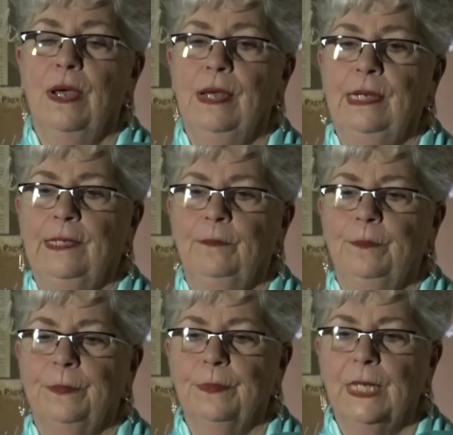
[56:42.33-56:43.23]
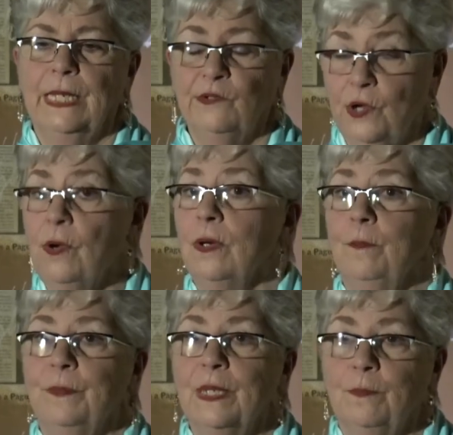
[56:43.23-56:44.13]
um, and to
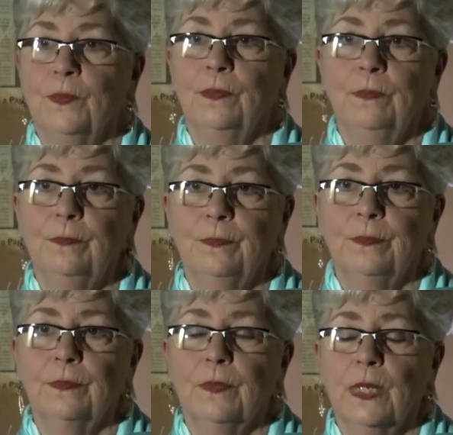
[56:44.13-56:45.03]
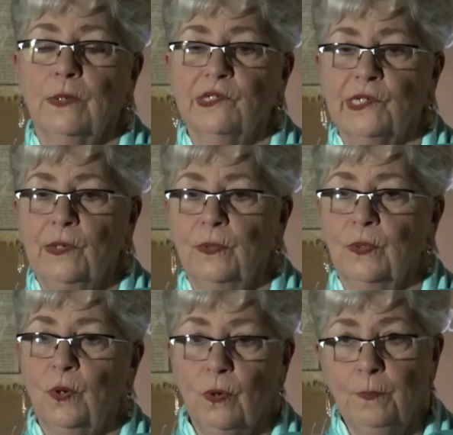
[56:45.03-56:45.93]
harm people. So
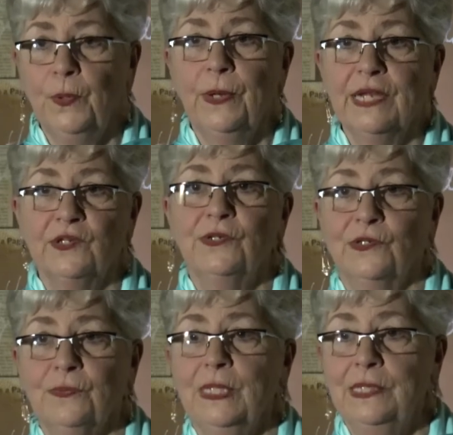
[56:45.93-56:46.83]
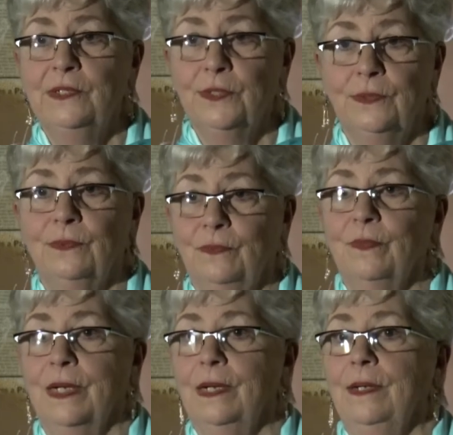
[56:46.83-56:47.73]
corporations really do
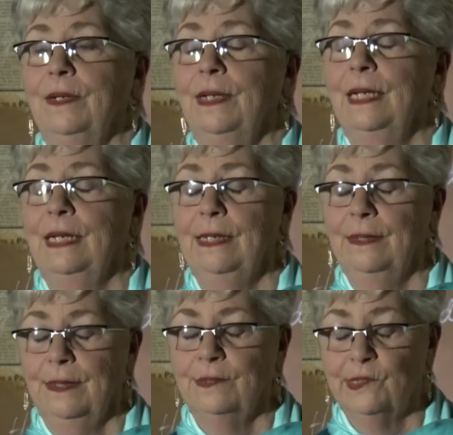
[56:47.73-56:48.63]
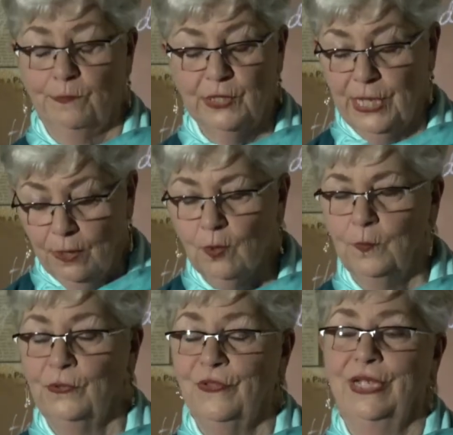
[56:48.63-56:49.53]
uh, some
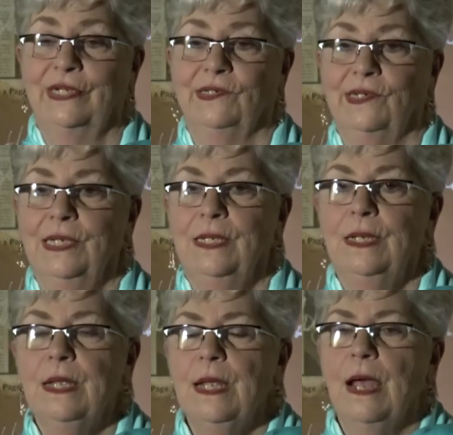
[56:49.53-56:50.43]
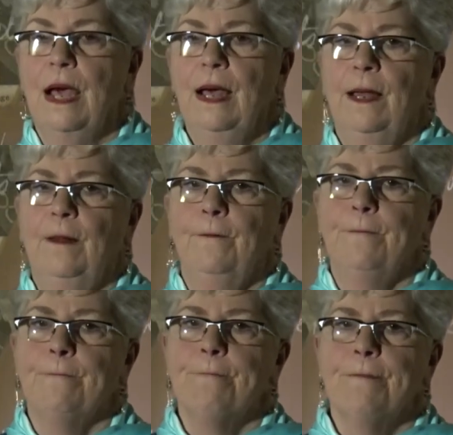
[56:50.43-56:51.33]
terrible things. Um,
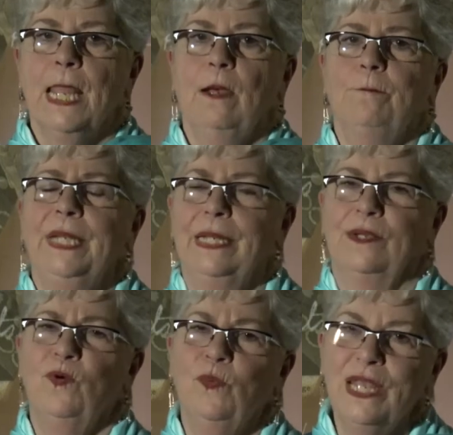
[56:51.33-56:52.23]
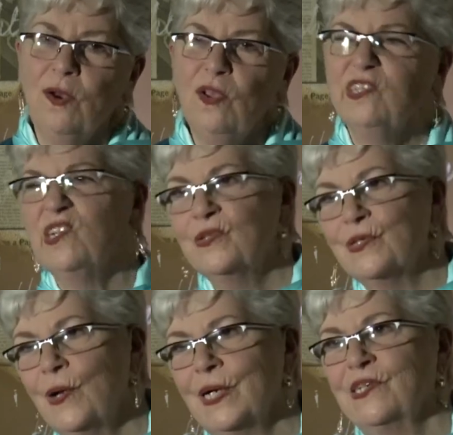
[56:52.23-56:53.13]
but we also
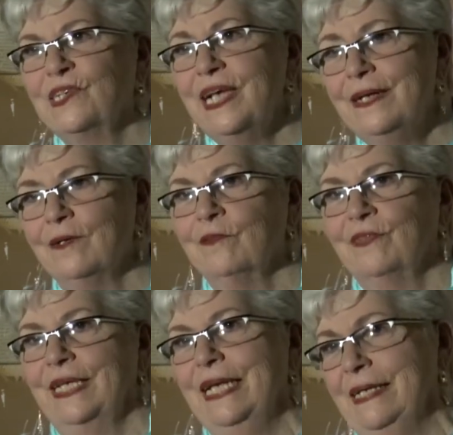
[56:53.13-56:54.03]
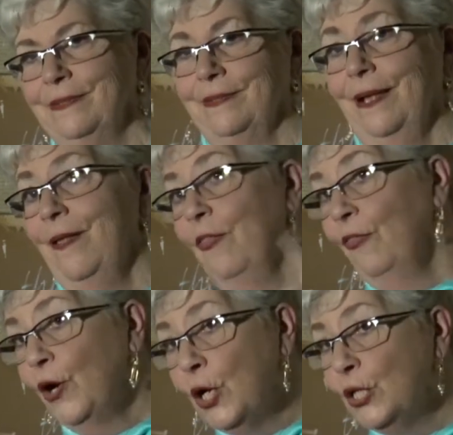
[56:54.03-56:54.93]
saw ourselves as
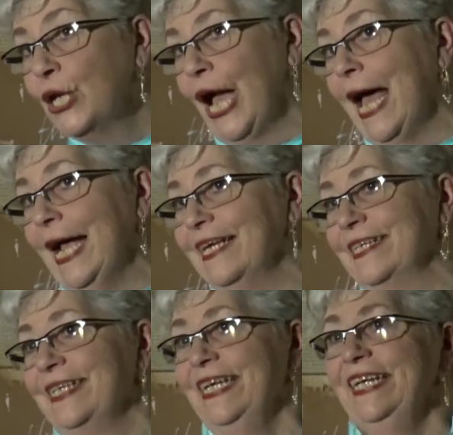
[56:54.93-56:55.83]
the good guys.